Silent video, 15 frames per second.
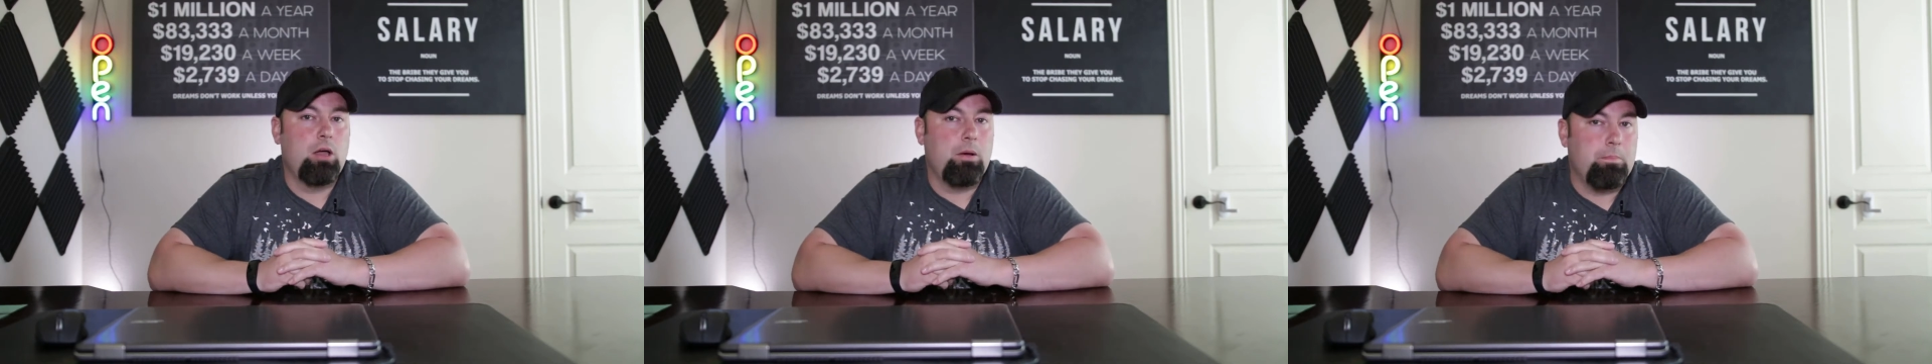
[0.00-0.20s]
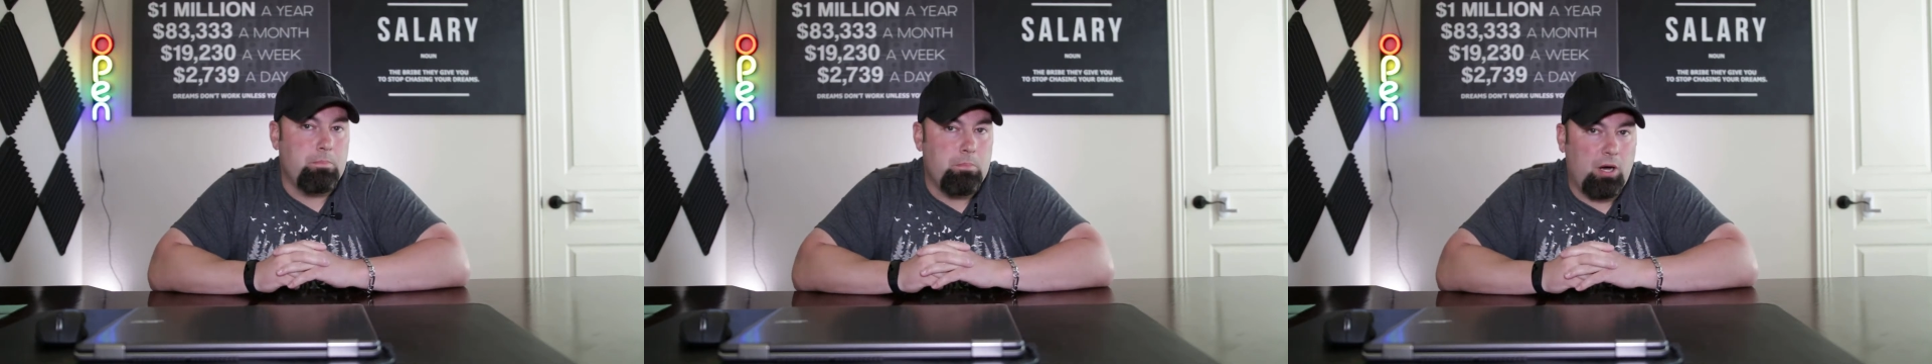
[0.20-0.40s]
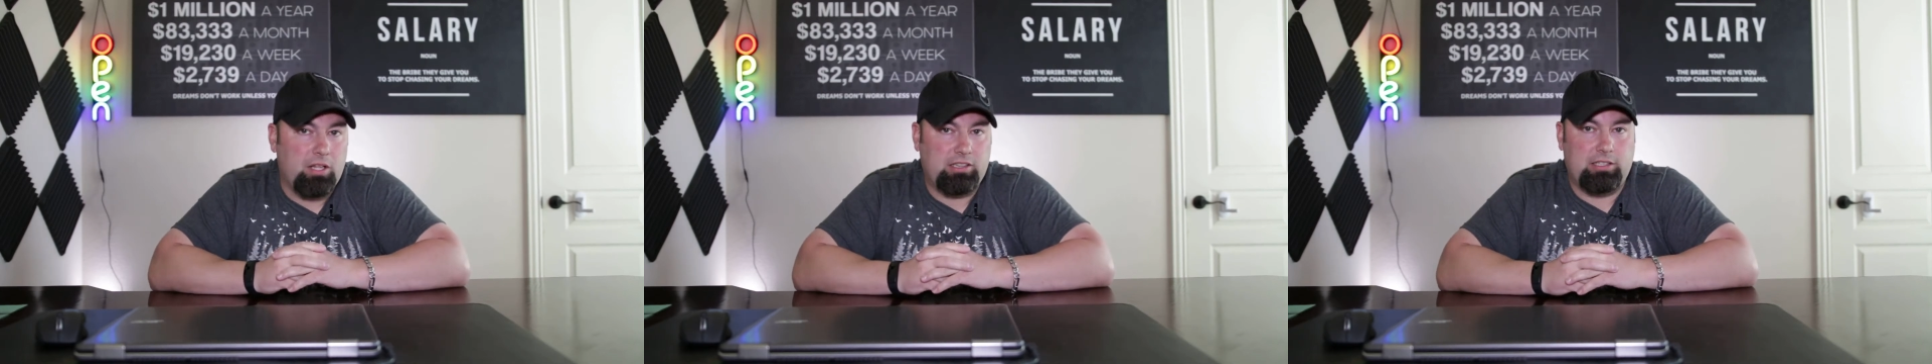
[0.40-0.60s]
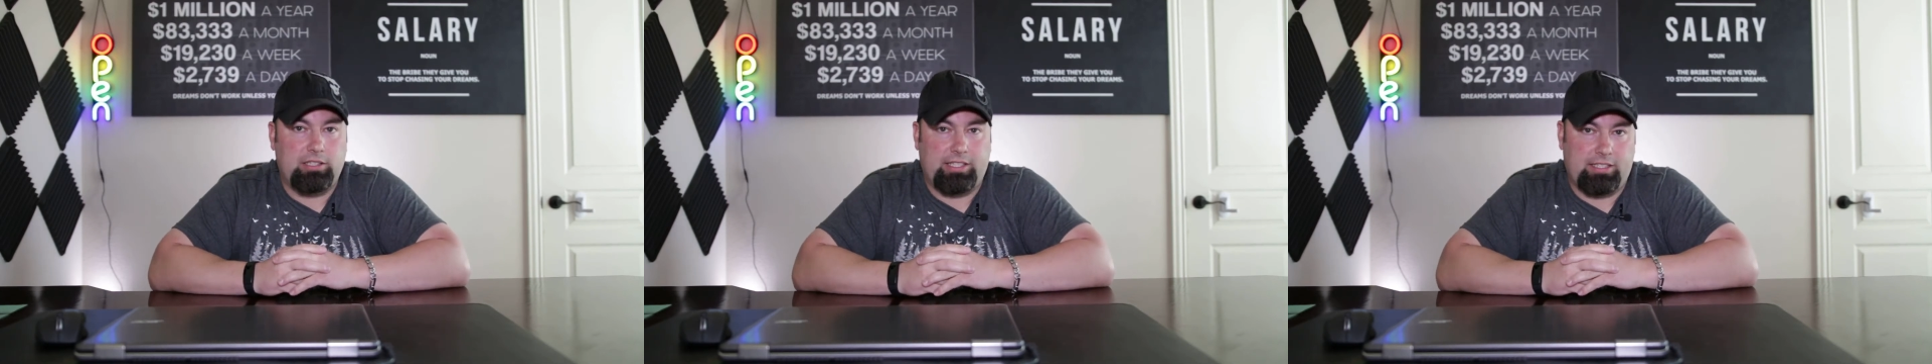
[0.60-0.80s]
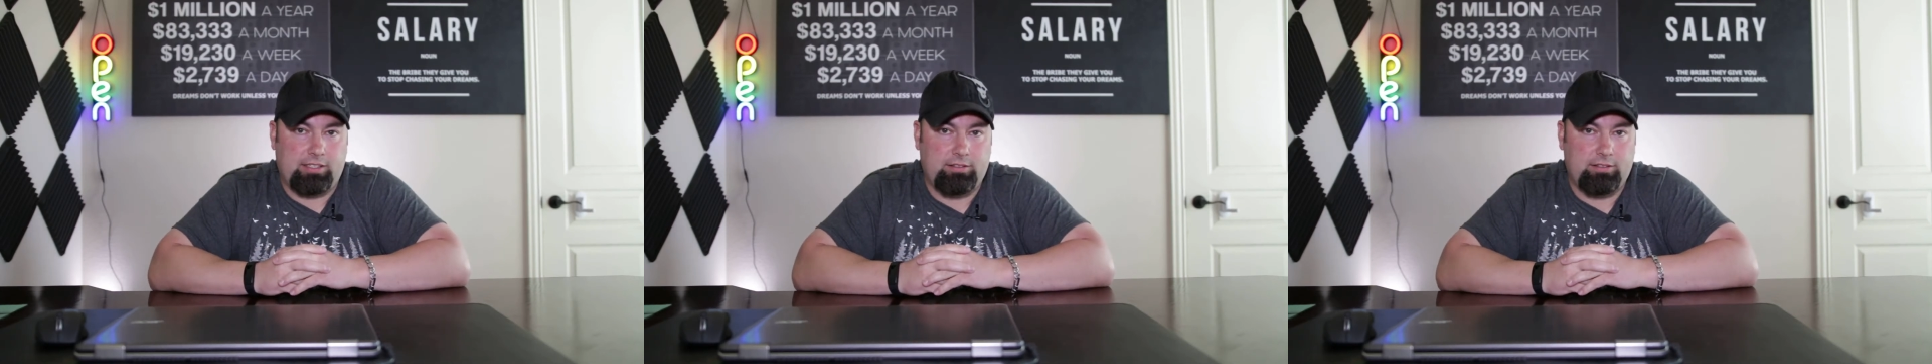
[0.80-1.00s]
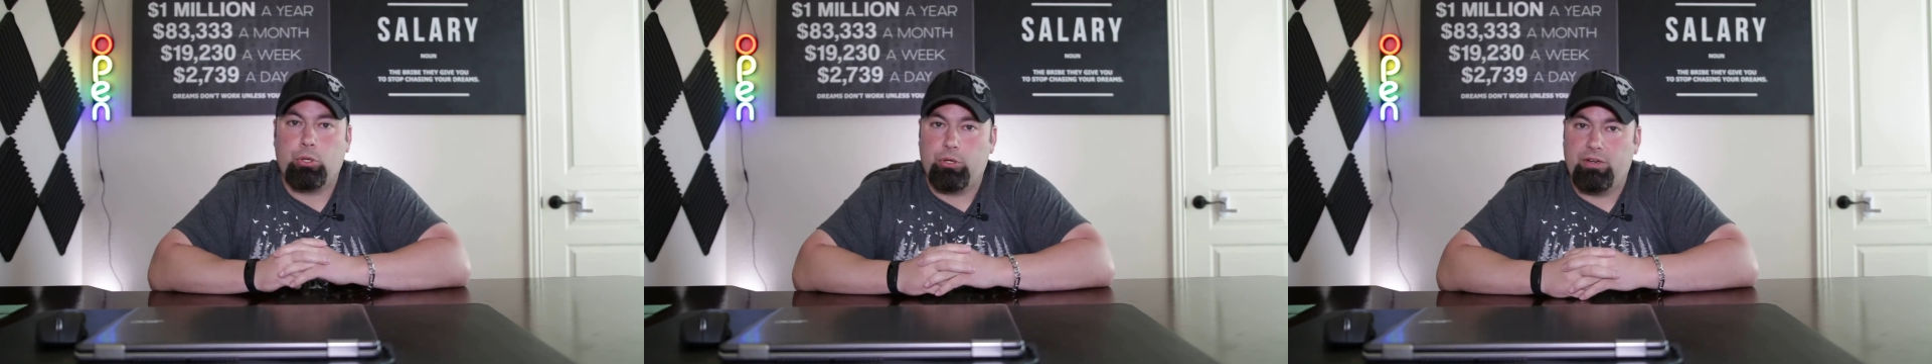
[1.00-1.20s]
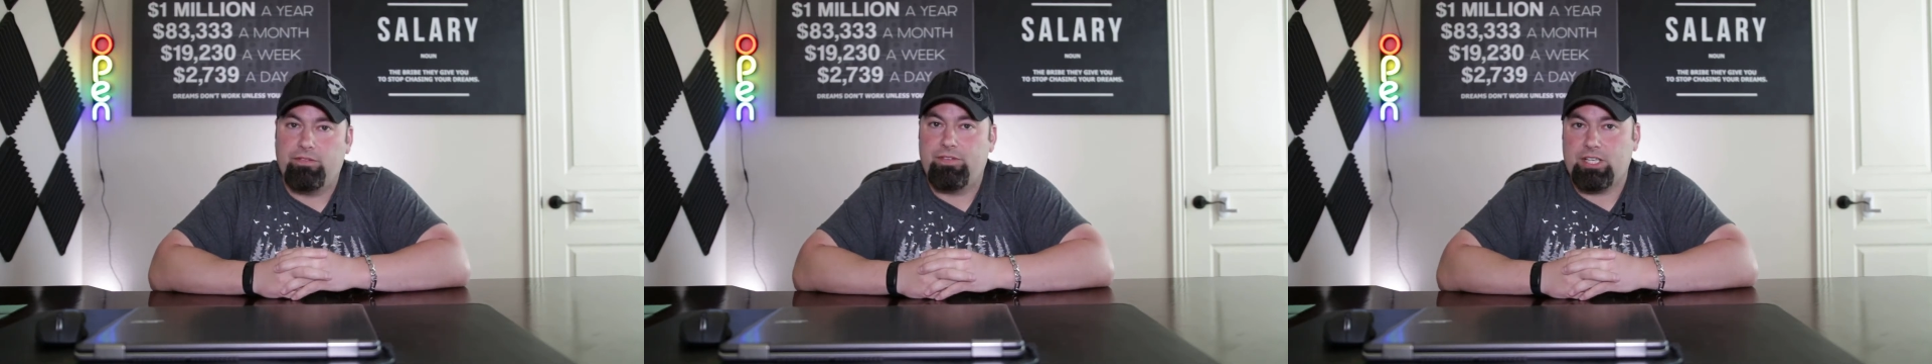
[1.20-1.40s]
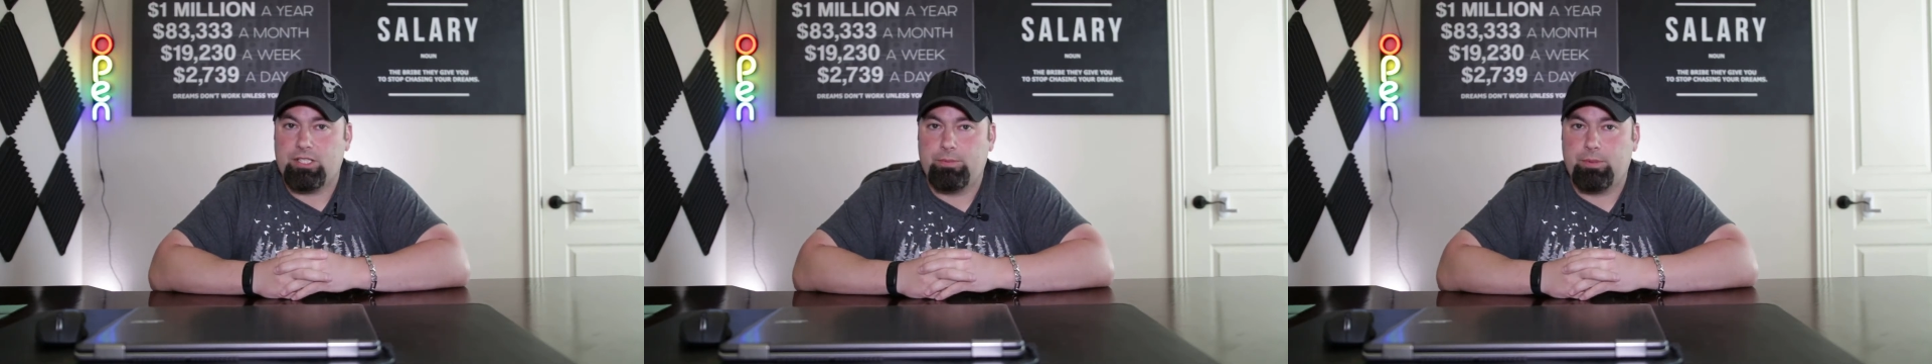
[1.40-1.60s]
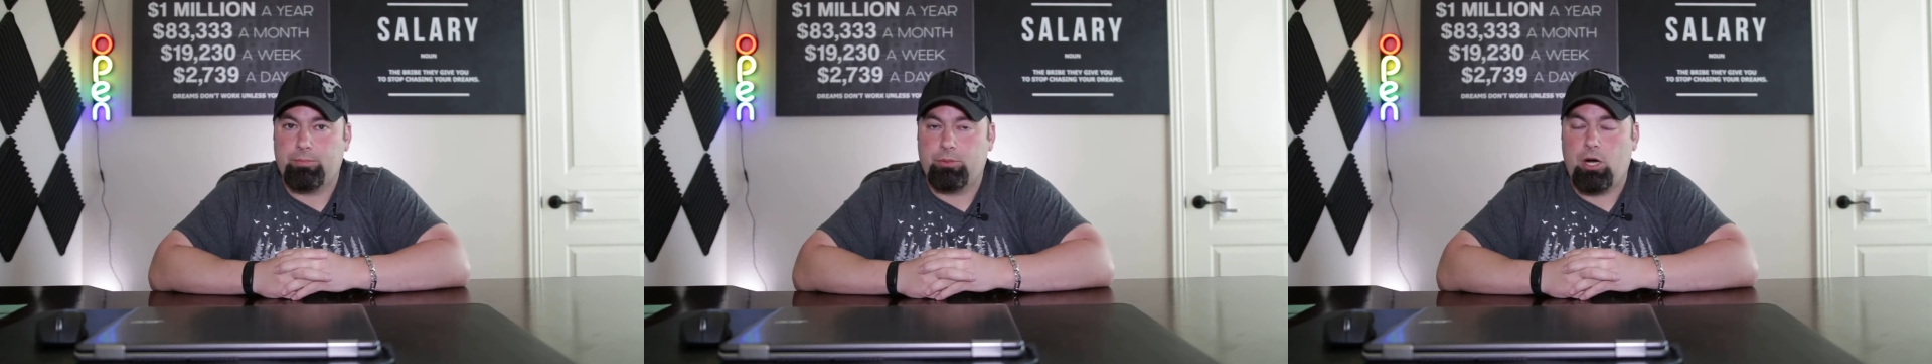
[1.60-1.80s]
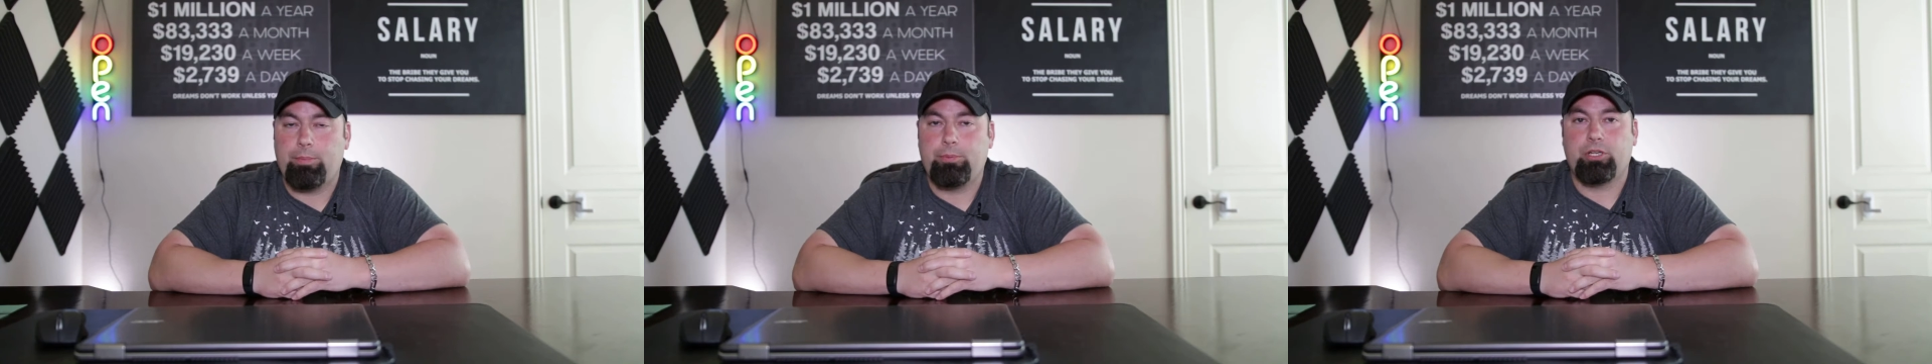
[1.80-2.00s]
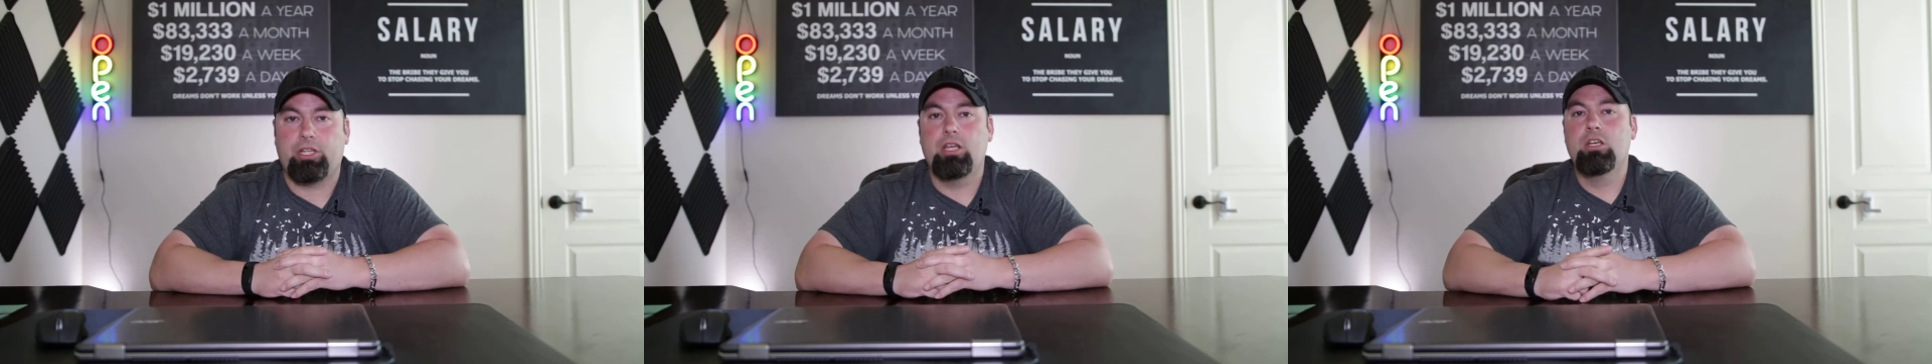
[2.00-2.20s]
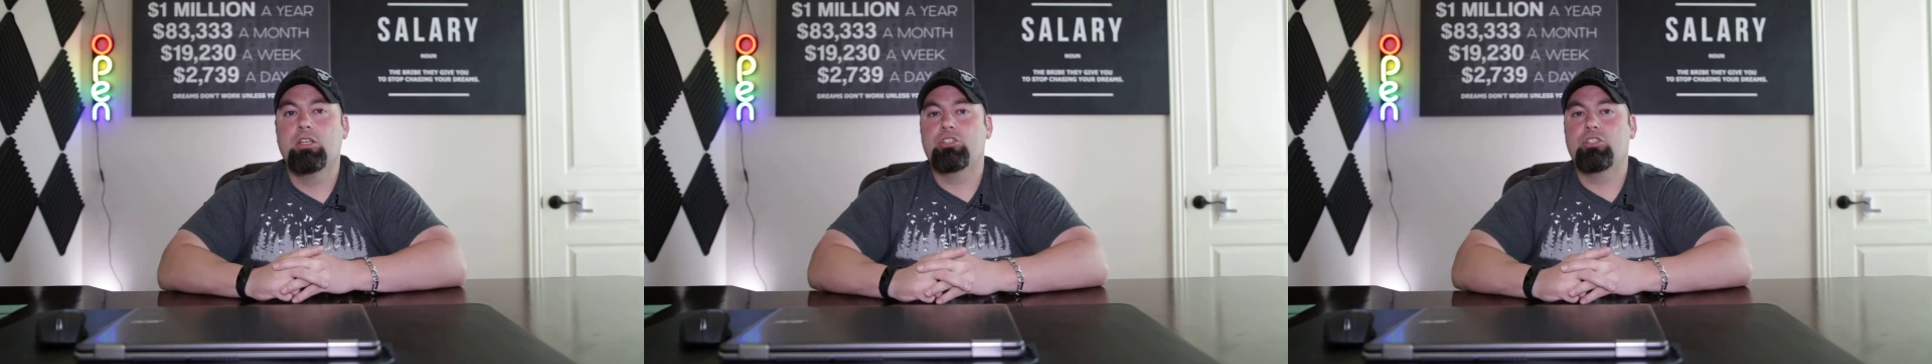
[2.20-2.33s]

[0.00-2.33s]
monthly per investment property.